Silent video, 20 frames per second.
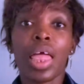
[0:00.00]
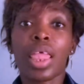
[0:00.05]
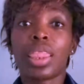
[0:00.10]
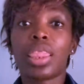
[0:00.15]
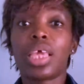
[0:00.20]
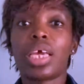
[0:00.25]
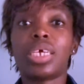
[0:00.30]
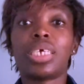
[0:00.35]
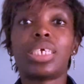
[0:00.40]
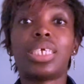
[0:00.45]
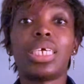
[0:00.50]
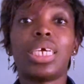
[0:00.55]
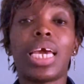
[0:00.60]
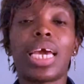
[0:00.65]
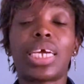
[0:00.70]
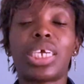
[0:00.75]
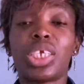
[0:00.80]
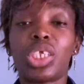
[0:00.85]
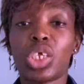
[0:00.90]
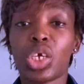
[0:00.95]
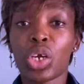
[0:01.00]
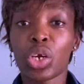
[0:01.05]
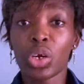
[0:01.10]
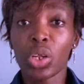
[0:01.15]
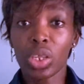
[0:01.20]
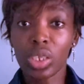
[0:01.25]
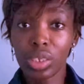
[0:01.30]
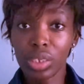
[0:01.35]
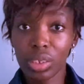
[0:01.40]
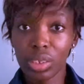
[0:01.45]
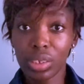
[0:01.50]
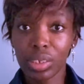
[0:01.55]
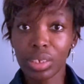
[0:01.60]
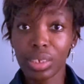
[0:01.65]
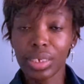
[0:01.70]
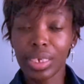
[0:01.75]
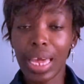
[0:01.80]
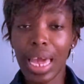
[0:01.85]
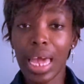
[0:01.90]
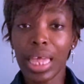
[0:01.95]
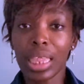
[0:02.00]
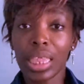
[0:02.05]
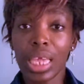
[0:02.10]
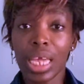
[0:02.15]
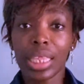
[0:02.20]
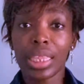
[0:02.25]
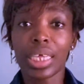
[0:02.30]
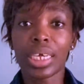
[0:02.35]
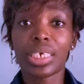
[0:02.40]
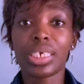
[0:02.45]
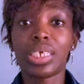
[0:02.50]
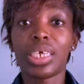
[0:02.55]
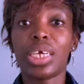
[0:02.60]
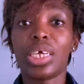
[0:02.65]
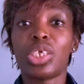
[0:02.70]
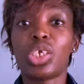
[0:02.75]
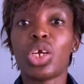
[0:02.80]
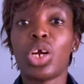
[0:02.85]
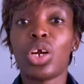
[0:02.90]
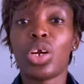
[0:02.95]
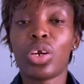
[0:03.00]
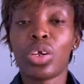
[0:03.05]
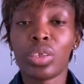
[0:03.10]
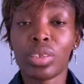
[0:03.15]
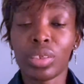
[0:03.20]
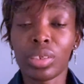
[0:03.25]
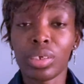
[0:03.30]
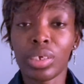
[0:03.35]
There's the external, and then there's the internal,